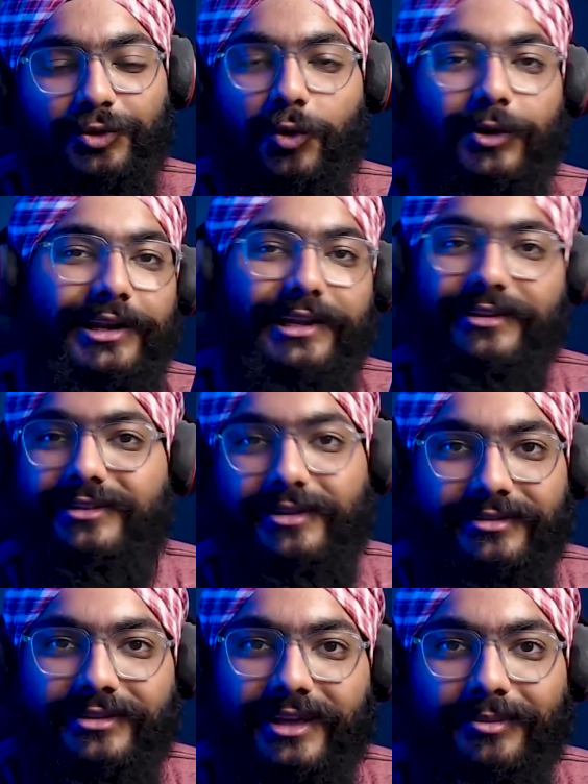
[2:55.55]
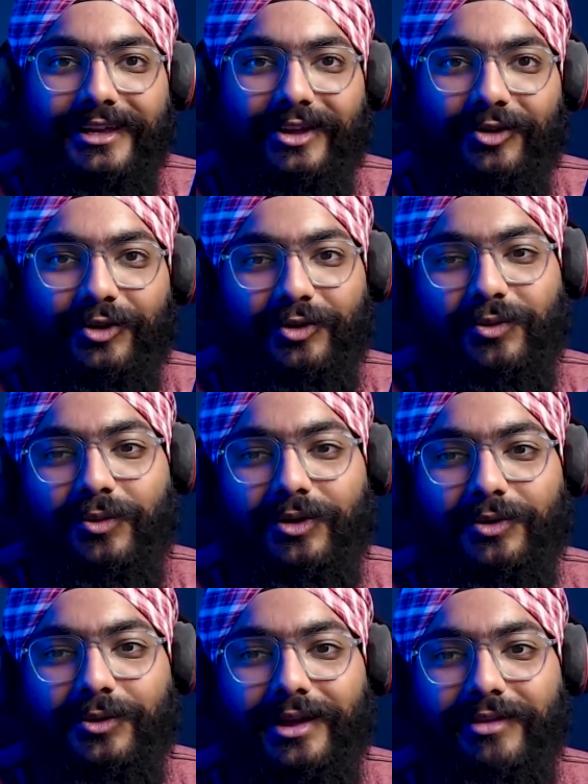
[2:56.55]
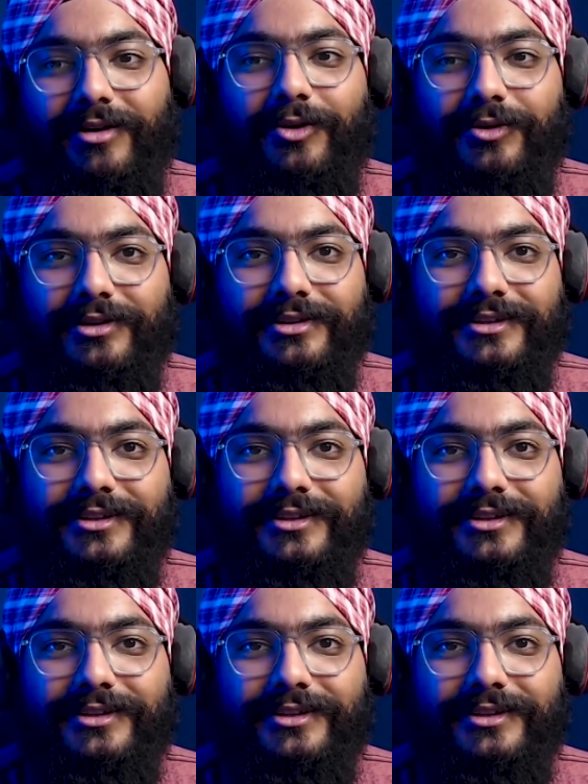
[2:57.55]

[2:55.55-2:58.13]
totally same, you know, you don't want to give out,